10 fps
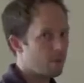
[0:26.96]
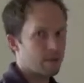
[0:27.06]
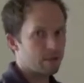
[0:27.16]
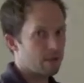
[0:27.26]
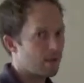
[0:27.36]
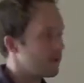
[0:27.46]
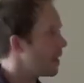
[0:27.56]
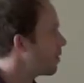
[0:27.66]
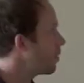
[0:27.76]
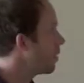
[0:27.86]
Nobody gets left
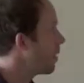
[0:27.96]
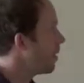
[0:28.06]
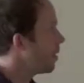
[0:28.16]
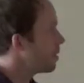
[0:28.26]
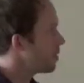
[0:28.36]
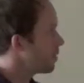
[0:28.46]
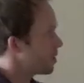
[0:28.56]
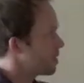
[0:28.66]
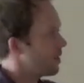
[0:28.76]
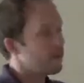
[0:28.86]
out. So
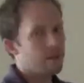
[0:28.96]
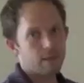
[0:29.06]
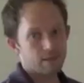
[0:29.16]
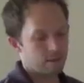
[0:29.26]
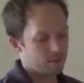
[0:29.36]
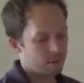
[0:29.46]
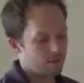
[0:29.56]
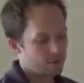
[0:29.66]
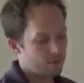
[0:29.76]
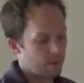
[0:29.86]
just 7 things in
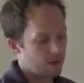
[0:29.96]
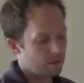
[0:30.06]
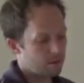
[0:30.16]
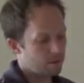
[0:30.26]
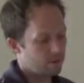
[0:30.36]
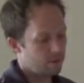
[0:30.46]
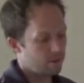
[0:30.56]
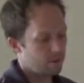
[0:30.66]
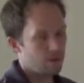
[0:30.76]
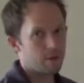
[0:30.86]
7 spots.
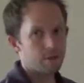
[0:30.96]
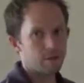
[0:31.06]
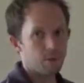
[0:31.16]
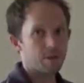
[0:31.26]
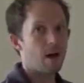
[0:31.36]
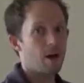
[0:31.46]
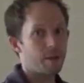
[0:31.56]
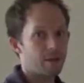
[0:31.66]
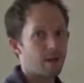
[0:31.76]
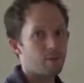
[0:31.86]
This is the most
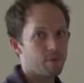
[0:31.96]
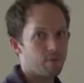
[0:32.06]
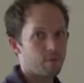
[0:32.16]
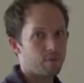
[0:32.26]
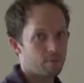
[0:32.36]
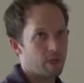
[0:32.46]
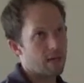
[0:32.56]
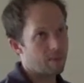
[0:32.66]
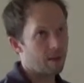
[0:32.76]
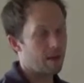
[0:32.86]
common type of
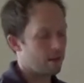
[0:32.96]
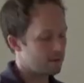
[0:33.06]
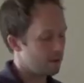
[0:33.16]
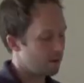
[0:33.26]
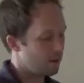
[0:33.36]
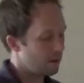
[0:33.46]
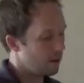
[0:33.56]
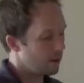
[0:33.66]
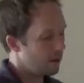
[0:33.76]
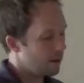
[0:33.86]
game on the LSAT.
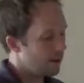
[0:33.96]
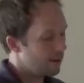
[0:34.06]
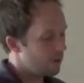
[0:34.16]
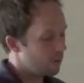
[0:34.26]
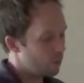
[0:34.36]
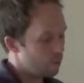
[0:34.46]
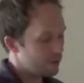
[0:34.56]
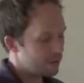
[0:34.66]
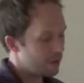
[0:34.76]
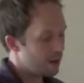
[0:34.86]
The
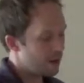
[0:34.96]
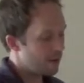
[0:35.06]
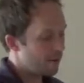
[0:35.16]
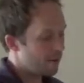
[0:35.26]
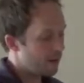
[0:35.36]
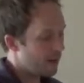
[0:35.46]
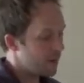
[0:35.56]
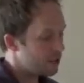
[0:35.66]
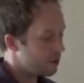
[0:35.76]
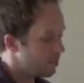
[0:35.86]
rules say
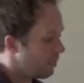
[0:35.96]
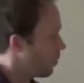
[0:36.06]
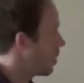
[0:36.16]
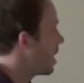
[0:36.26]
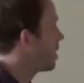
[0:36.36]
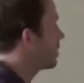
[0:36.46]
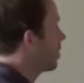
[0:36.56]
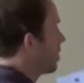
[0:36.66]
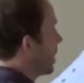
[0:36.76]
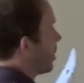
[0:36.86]
H is before S
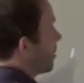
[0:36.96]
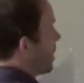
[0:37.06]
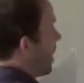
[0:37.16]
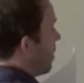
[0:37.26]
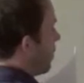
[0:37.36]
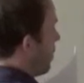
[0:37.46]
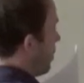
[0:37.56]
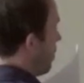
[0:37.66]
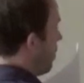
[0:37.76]
but later than F.